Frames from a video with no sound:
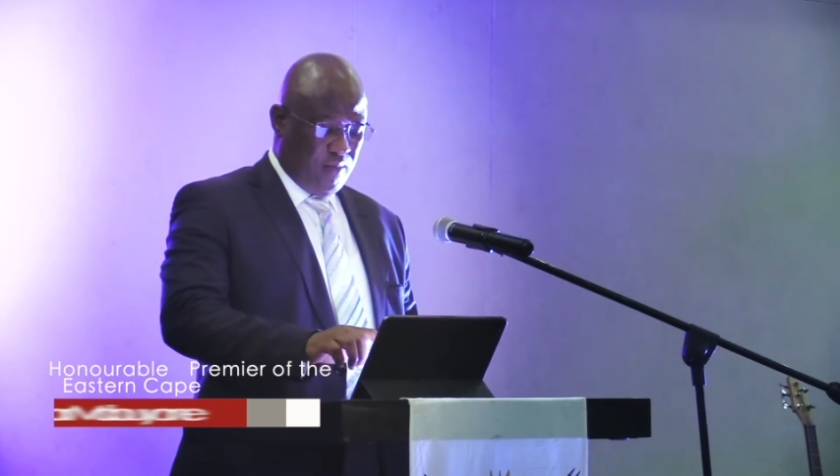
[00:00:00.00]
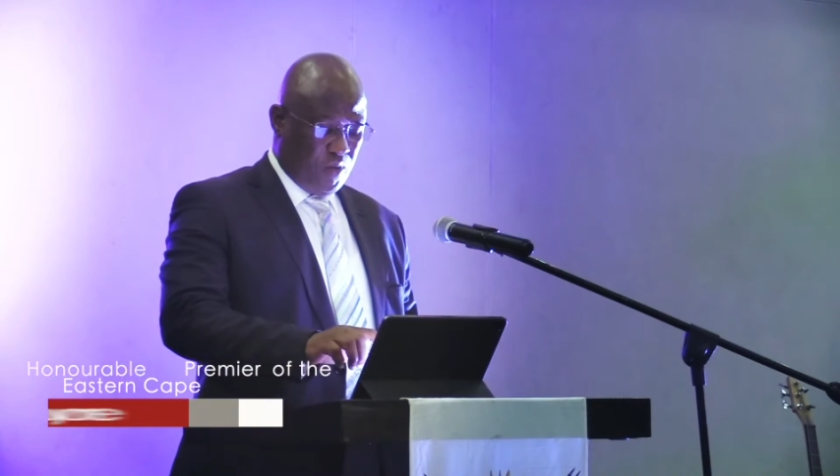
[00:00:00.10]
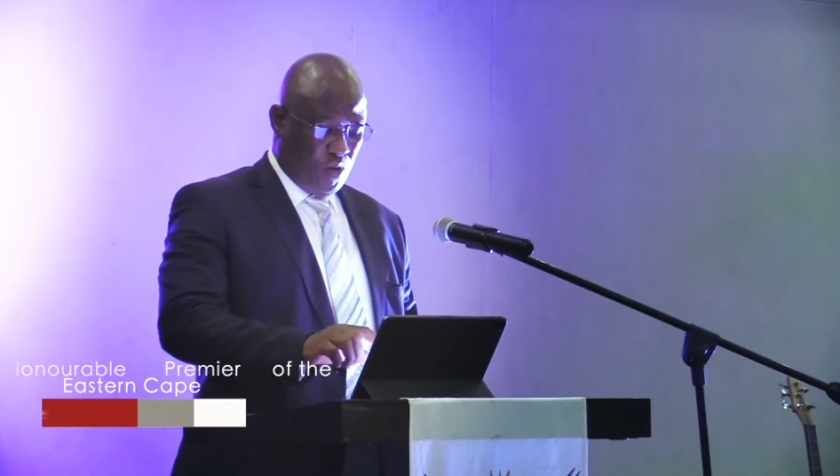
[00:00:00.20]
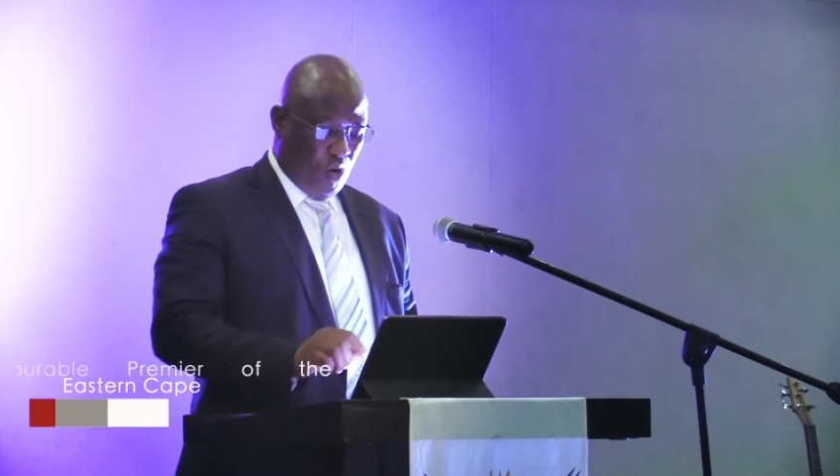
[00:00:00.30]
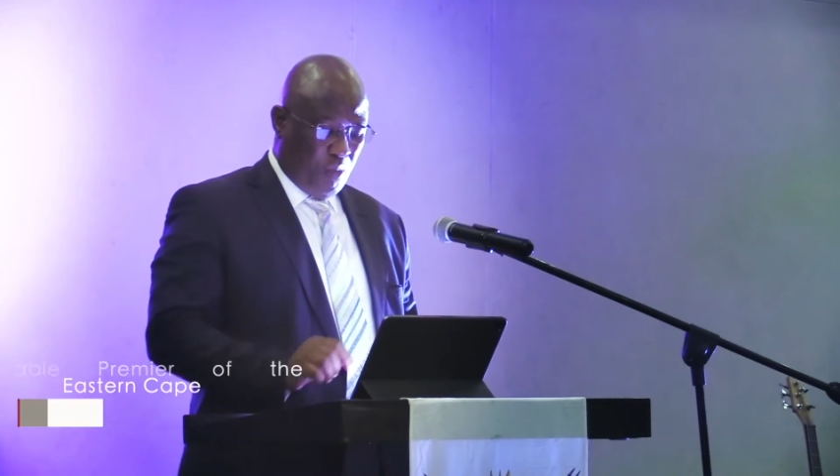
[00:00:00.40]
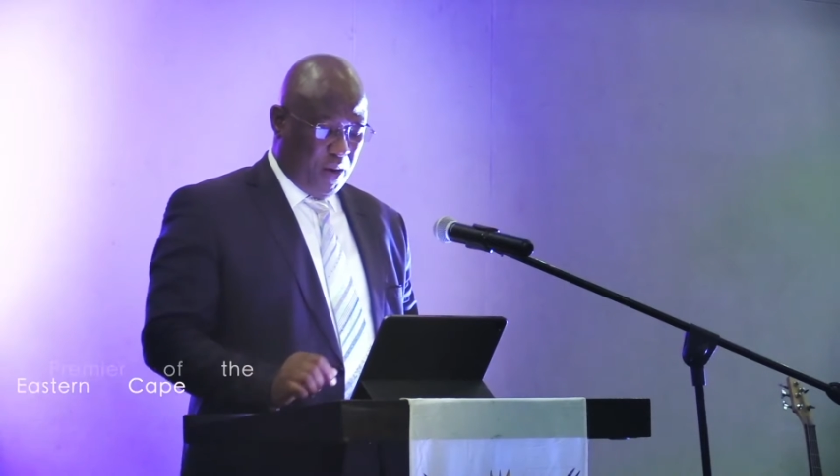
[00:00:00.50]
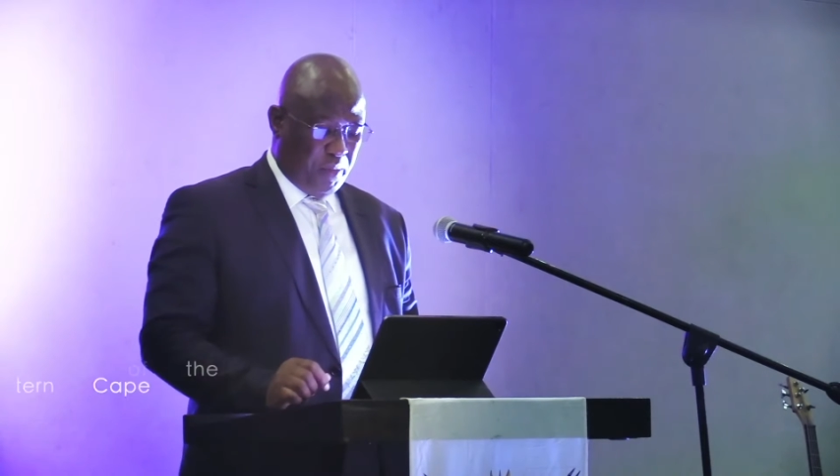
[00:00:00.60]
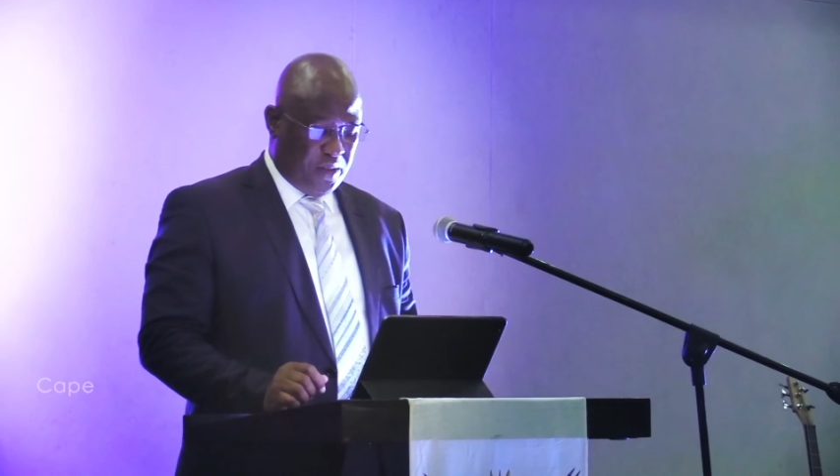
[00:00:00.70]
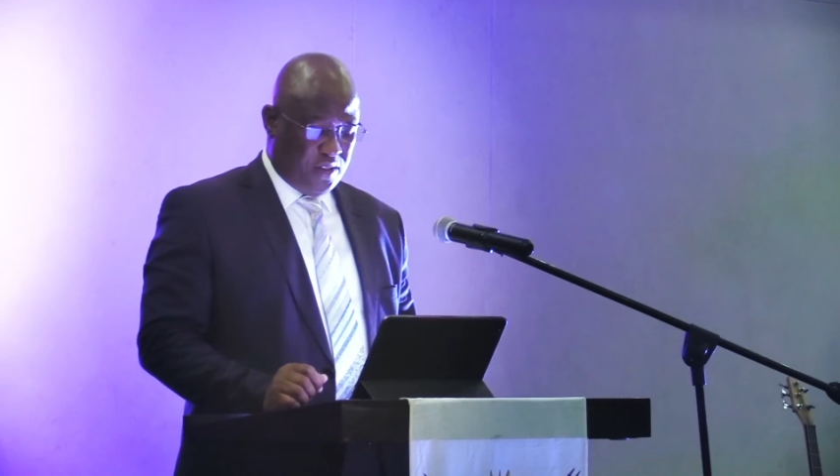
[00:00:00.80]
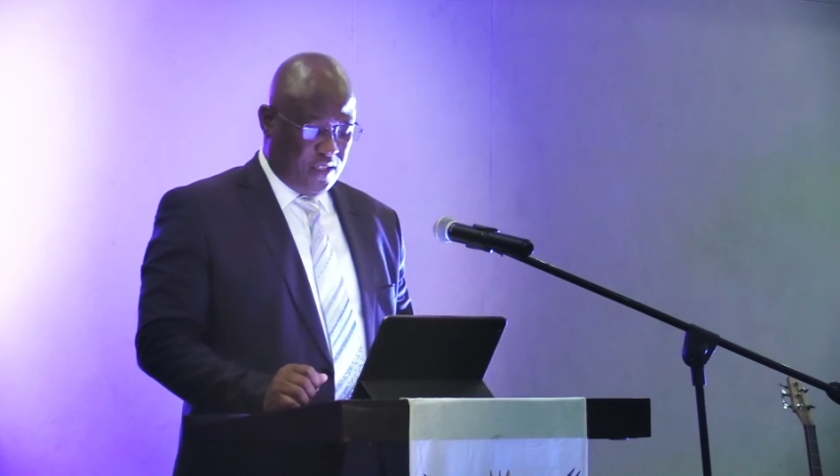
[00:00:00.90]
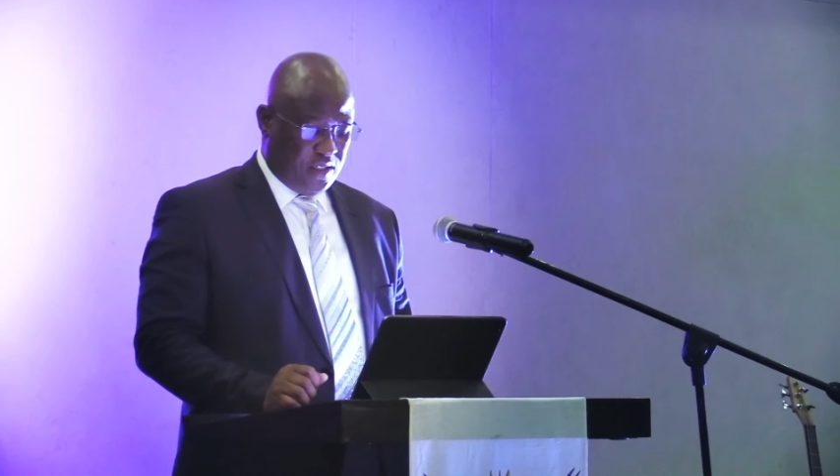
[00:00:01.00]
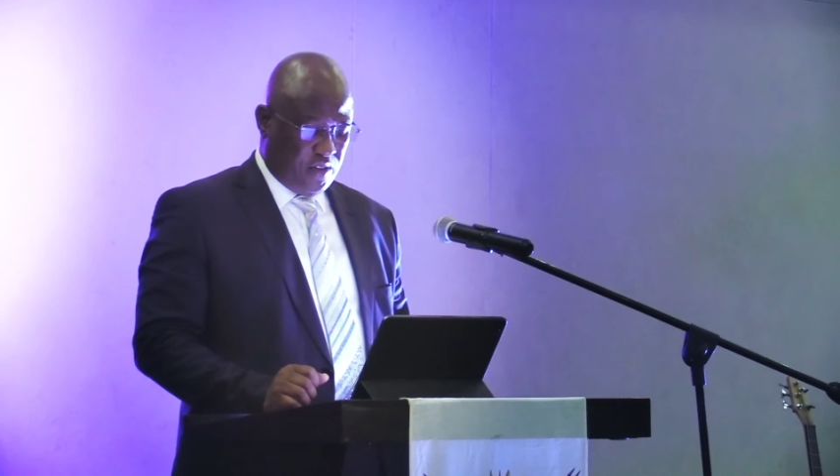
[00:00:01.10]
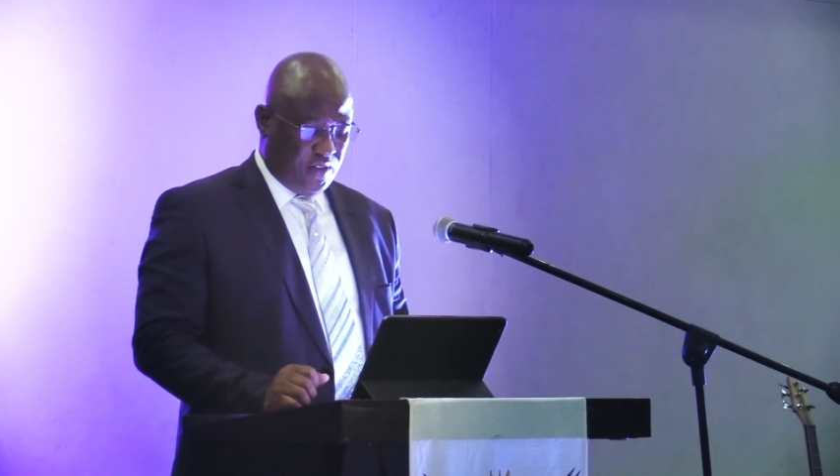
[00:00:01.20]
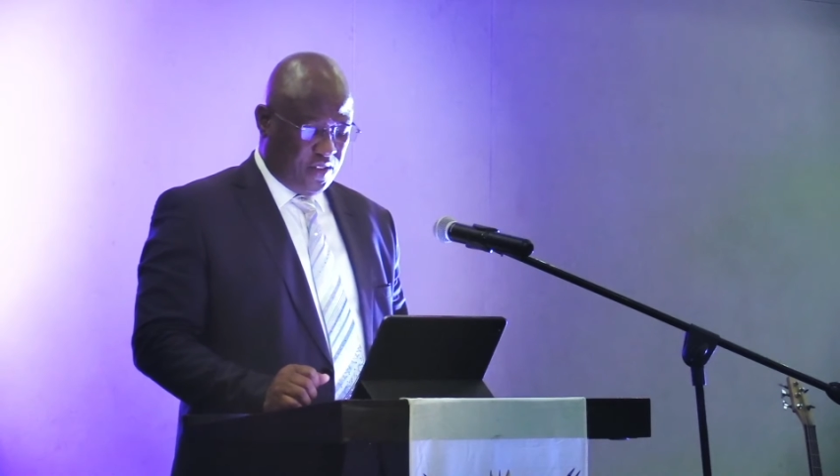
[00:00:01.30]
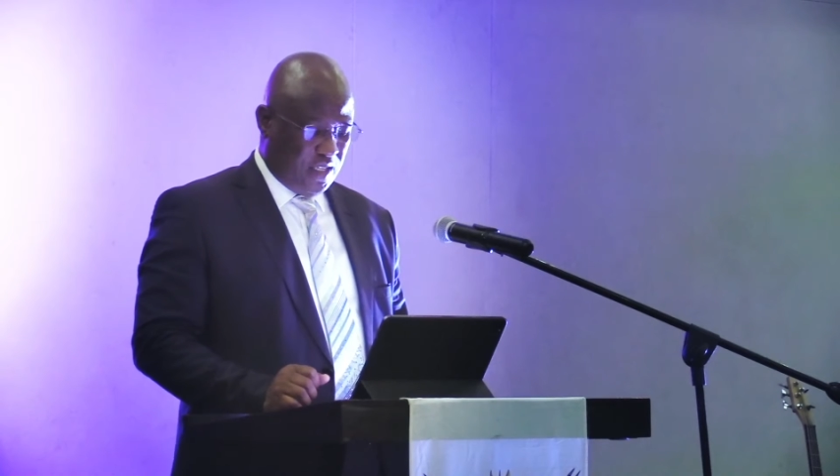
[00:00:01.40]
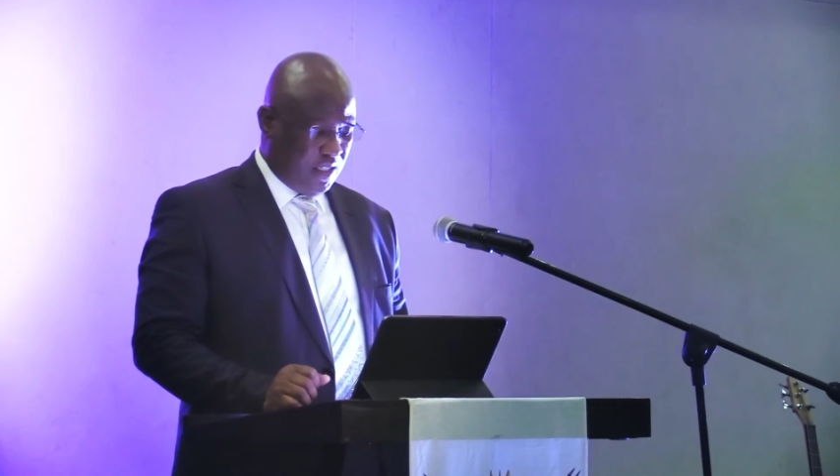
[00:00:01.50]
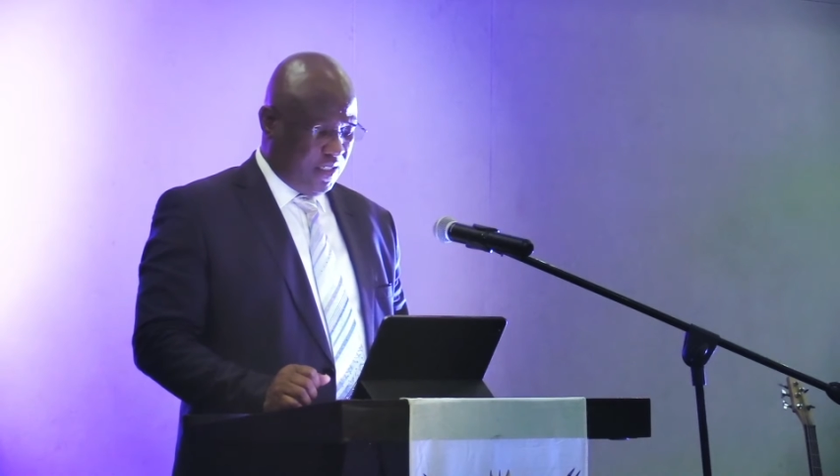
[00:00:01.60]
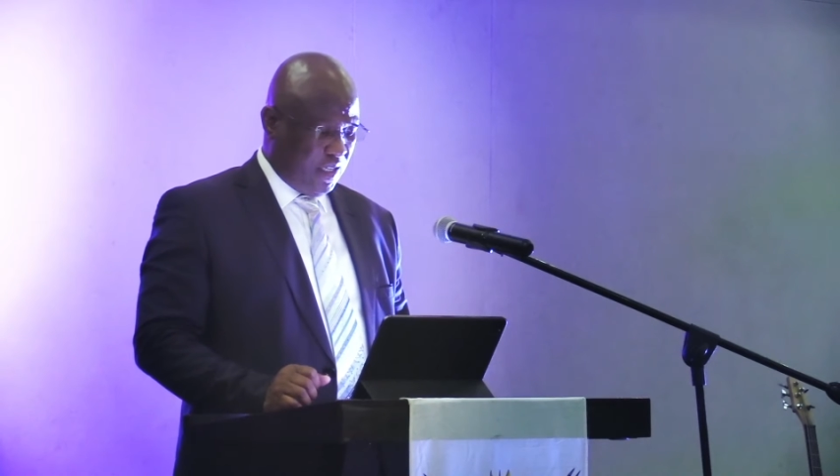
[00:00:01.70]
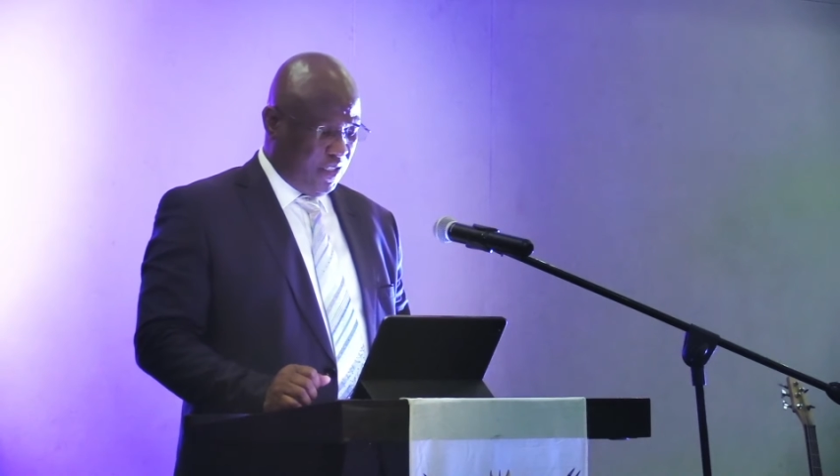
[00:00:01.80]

The global business service sector